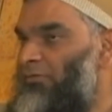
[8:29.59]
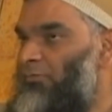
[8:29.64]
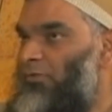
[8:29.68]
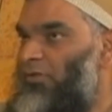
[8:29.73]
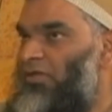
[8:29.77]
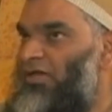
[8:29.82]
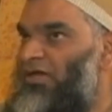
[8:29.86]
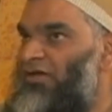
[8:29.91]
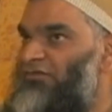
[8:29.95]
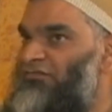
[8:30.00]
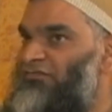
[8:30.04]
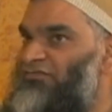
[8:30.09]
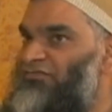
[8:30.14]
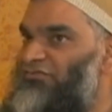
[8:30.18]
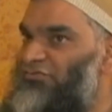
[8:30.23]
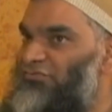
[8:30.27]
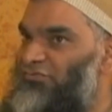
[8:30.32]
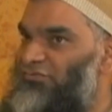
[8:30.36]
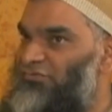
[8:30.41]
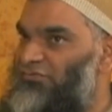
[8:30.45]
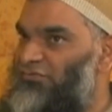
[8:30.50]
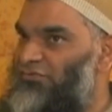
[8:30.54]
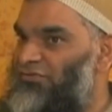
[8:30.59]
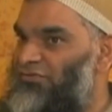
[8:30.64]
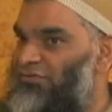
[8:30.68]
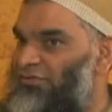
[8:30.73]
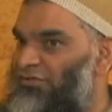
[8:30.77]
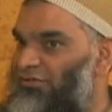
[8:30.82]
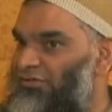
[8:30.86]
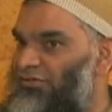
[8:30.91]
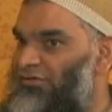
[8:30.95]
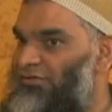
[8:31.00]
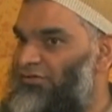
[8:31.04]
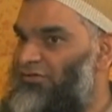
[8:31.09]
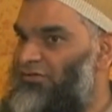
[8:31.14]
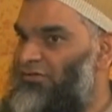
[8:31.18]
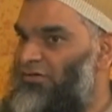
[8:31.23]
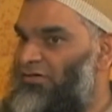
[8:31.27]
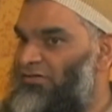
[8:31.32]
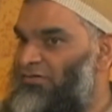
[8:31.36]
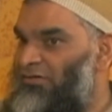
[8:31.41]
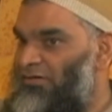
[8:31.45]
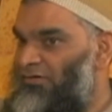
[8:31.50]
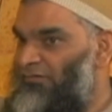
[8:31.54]
and we have to uh,
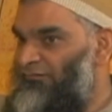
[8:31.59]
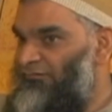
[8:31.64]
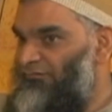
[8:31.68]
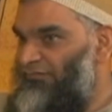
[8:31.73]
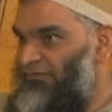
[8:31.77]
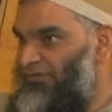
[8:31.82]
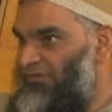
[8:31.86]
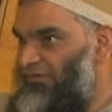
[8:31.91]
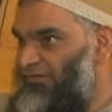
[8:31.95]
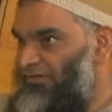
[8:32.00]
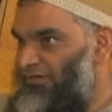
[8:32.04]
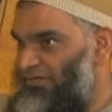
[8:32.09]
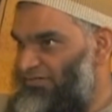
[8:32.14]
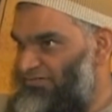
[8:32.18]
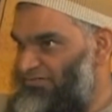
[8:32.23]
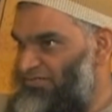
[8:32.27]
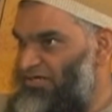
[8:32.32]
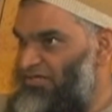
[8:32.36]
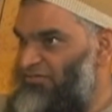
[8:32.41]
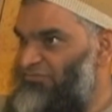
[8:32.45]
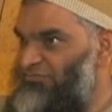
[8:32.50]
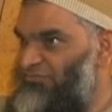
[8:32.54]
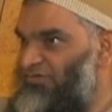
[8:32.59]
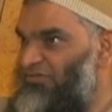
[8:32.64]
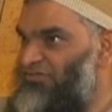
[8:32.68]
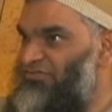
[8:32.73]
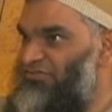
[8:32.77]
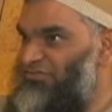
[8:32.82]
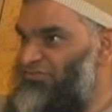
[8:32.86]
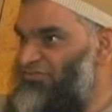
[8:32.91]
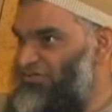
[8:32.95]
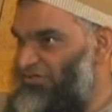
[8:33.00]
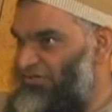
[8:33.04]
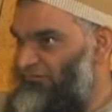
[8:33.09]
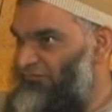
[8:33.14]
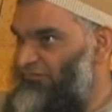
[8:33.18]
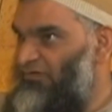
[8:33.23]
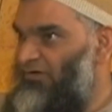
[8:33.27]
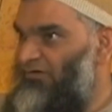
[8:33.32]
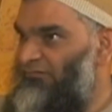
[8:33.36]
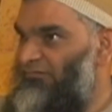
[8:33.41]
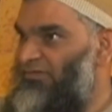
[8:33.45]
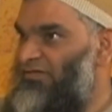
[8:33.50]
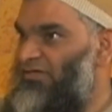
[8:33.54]
cut off the exaggeration, shave
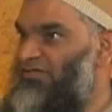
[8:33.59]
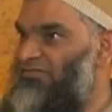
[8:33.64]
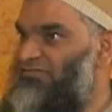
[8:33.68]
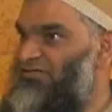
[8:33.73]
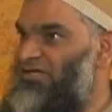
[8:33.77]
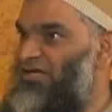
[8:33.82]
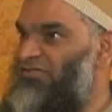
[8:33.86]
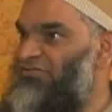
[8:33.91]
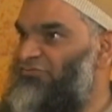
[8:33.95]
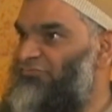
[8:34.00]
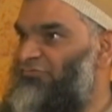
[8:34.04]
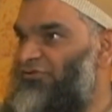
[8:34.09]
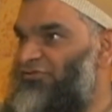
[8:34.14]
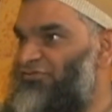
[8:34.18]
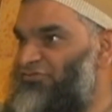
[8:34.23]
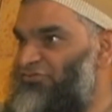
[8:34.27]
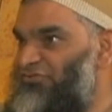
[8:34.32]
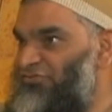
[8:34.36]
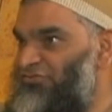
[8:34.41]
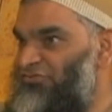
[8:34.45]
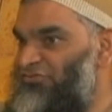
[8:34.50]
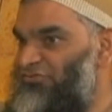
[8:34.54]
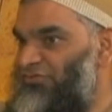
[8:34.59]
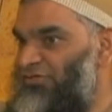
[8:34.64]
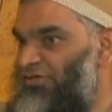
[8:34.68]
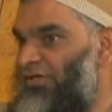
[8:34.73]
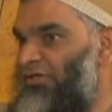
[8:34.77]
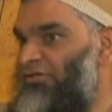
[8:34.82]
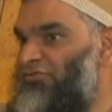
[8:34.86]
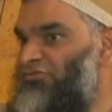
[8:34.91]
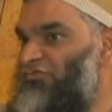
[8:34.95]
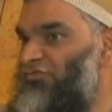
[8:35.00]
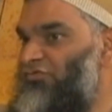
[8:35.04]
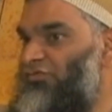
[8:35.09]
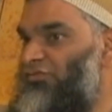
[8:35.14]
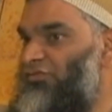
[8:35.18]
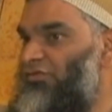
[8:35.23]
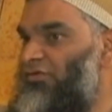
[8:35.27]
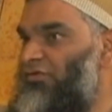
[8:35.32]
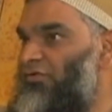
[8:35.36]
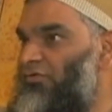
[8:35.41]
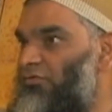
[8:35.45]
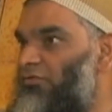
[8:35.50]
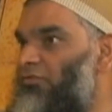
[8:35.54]
off the exaggeration to get to
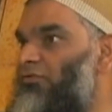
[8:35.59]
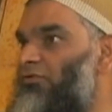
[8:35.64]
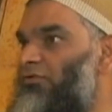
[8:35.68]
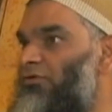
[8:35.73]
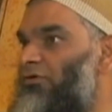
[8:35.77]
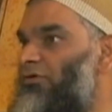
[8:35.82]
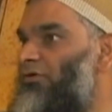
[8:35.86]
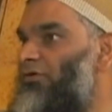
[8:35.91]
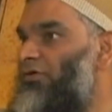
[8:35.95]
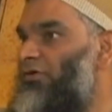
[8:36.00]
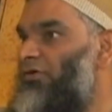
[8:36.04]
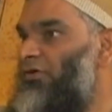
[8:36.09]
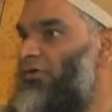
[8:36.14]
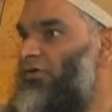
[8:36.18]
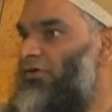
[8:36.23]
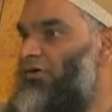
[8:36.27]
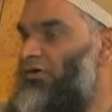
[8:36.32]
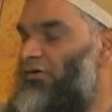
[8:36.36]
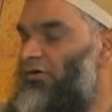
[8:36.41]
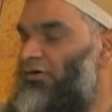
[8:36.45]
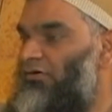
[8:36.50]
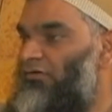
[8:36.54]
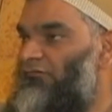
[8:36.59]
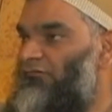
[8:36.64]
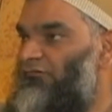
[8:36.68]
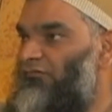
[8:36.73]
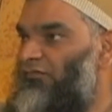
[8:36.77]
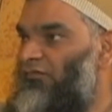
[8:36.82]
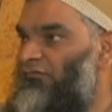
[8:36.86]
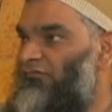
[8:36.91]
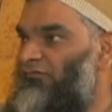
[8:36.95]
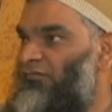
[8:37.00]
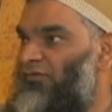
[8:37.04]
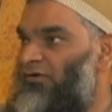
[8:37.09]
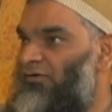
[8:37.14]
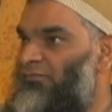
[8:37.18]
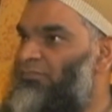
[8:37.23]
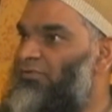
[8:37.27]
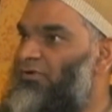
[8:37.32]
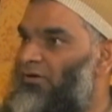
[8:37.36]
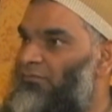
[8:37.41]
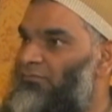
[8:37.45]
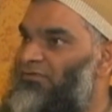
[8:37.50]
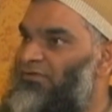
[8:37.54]
the core uh, of, of what a
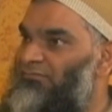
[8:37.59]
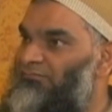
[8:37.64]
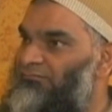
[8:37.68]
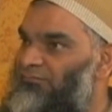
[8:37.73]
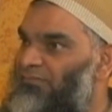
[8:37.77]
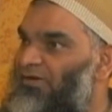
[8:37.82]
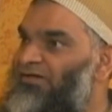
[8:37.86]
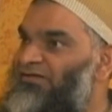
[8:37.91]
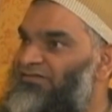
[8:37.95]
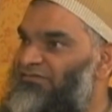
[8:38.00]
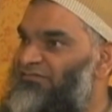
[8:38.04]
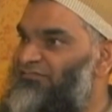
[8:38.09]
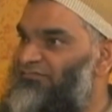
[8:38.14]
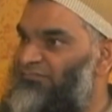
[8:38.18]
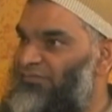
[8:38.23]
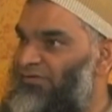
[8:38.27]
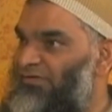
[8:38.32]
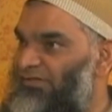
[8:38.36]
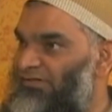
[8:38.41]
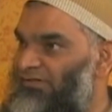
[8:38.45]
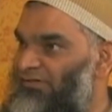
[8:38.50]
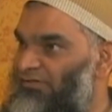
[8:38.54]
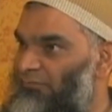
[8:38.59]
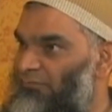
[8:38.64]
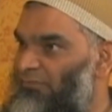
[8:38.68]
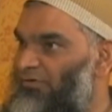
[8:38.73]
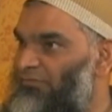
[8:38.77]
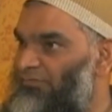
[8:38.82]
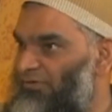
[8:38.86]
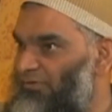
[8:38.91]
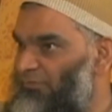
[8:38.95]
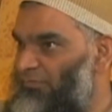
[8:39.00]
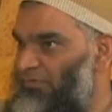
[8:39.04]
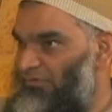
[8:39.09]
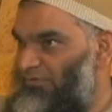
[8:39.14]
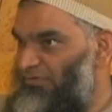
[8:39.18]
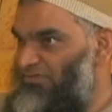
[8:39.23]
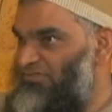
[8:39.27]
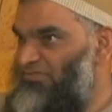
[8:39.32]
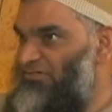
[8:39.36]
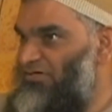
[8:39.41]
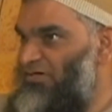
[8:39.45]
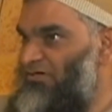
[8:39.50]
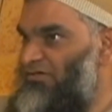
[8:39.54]
problem might have been and where it, where
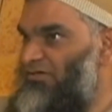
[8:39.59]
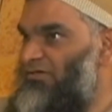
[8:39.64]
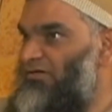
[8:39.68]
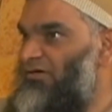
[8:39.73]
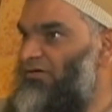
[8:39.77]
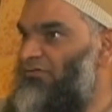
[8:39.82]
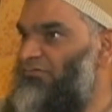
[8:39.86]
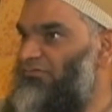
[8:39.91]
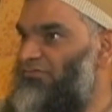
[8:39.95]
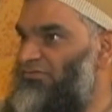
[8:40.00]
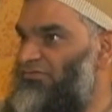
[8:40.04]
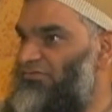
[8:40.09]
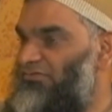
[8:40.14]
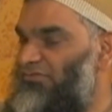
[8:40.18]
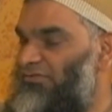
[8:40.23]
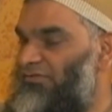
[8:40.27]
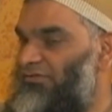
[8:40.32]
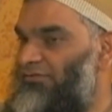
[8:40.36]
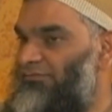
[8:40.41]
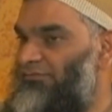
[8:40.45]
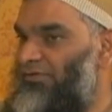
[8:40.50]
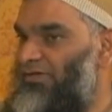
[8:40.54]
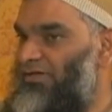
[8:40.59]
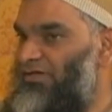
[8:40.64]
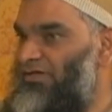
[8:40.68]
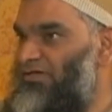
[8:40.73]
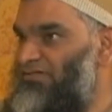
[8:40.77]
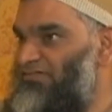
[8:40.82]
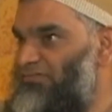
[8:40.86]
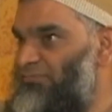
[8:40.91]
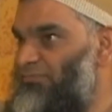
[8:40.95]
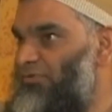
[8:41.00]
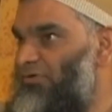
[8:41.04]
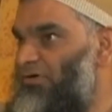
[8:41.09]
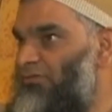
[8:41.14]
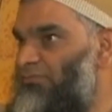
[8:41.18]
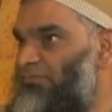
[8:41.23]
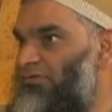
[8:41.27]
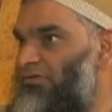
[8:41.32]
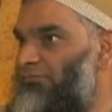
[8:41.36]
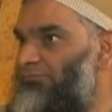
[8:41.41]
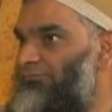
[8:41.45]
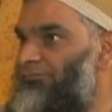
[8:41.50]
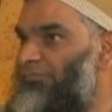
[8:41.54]
it started out uh, as a
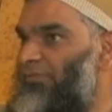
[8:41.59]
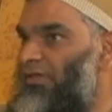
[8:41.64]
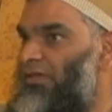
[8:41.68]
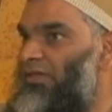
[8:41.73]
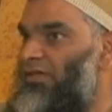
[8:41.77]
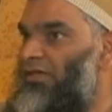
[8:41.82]
problem.